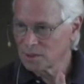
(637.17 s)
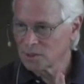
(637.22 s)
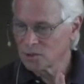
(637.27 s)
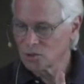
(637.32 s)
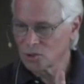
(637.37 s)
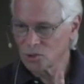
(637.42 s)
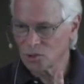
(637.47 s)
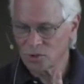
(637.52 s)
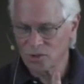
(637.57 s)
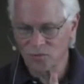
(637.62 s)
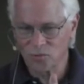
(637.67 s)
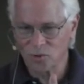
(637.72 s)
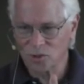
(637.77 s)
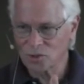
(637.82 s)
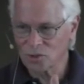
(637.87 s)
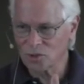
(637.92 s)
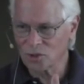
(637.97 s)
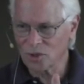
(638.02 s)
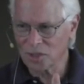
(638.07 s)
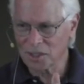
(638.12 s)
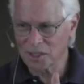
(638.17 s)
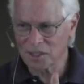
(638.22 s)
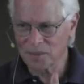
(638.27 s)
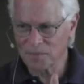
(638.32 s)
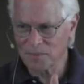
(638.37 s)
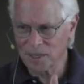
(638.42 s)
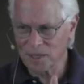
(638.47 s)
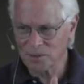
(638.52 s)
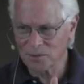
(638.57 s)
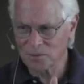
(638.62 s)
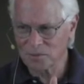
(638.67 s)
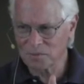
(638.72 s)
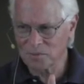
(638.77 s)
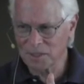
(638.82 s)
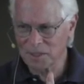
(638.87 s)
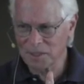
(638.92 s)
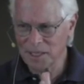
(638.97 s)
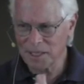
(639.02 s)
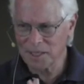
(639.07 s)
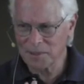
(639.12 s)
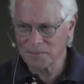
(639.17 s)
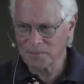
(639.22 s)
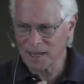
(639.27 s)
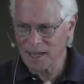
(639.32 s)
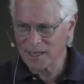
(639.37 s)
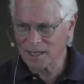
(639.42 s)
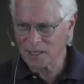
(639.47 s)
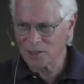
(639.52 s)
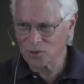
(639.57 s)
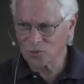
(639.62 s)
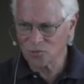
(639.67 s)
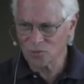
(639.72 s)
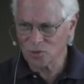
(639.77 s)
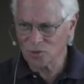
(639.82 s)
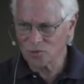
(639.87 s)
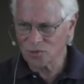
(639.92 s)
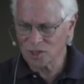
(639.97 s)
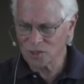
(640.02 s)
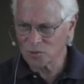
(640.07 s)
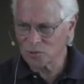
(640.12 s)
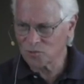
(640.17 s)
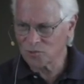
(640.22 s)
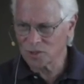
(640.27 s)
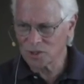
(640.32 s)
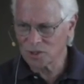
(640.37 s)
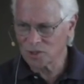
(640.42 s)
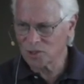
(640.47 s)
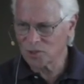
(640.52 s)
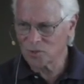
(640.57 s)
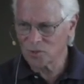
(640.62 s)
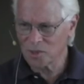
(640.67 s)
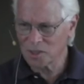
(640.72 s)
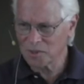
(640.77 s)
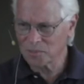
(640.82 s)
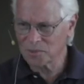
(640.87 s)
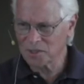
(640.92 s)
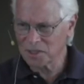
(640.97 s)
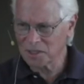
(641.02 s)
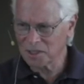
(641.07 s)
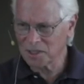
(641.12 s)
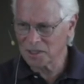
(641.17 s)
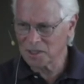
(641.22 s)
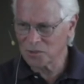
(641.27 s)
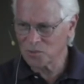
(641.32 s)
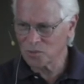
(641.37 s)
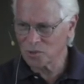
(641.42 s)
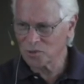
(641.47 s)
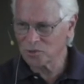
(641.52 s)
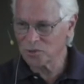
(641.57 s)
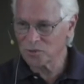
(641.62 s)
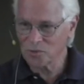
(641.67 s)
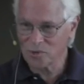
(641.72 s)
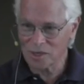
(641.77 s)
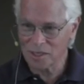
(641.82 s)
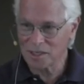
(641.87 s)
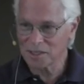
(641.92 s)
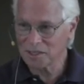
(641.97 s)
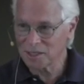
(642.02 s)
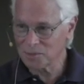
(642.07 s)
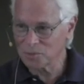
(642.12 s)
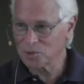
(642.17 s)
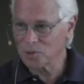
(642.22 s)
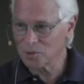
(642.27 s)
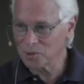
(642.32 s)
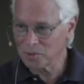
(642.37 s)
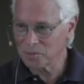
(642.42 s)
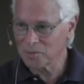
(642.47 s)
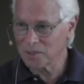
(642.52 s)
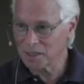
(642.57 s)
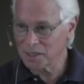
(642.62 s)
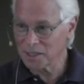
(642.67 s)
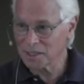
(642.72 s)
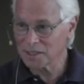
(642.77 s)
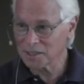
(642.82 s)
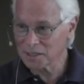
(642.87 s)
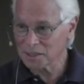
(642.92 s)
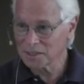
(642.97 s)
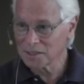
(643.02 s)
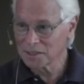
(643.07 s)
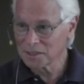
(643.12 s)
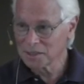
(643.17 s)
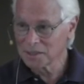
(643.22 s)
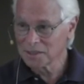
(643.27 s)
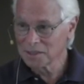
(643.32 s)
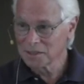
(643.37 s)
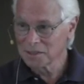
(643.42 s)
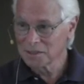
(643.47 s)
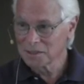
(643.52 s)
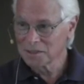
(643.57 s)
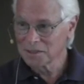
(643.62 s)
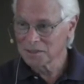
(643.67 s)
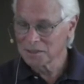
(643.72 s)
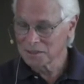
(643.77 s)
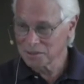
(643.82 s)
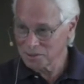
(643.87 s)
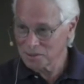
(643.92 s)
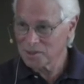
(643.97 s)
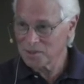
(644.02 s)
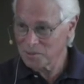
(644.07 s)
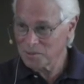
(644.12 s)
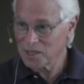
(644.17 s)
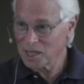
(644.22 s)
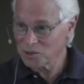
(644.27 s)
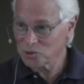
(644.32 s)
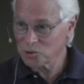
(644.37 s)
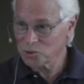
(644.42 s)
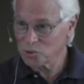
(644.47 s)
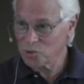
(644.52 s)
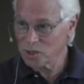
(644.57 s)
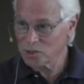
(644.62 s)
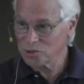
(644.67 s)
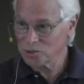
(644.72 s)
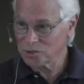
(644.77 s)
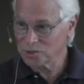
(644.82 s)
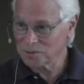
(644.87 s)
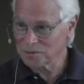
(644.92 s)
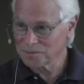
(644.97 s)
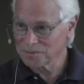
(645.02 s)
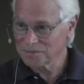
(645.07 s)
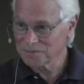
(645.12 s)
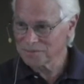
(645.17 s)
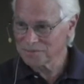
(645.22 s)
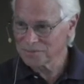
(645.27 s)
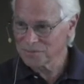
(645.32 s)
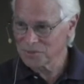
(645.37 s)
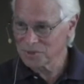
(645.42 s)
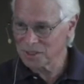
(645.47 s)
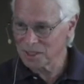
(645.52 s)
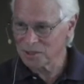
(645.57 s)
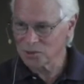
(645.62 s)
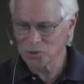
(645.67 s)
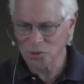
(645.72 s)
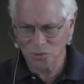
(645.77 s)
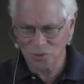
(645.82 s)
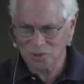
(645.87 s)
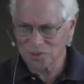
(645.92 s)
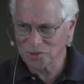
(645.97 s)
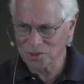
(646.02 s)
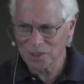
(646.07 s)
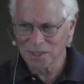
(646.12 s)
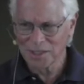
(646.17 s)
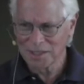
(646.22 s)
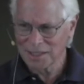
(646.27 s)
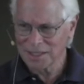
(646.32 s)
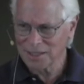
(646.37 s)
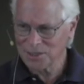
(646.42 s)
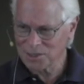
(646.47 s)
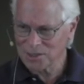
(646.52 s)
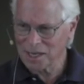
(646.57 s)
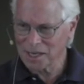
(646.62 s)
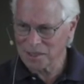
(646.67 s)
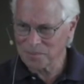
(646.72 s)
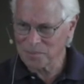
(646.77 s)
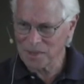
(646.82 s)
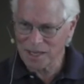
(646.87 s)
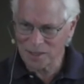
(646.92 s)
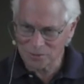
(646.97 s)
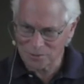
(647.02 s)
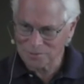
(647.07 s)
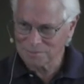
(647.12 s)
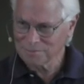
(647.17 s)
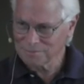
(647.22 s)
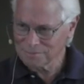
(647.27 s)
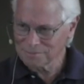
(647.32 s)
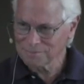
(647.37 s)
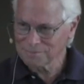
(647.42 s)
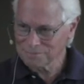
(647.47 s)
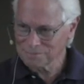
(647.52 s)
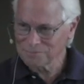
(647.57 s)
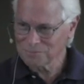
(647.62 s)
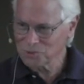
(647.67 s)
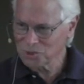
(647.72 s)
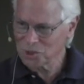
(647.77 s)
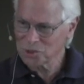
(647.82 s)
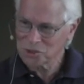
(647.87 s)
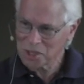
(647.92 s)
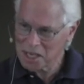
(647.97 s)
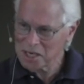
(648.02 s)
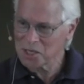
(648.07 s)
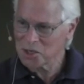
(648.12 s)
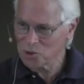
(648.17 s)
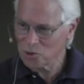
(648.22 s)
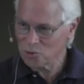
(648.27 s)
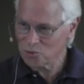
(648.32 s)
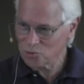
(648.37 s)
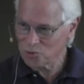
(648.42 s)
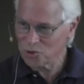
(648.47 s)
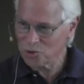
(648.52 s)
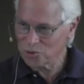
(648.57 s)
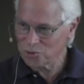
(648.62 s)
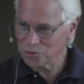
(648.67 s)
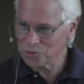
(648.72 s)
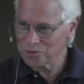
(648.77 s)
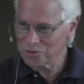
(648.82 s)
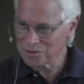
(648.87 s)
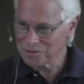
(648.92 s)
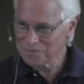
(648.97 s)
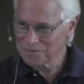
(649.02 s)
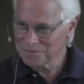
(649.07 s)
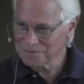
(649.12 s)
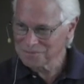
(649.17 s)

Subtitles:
So if we're talking about getting back on a road that we really don't want to be on and wondering why I keep going back, that's your question. Yeah. So it's not about just any old road.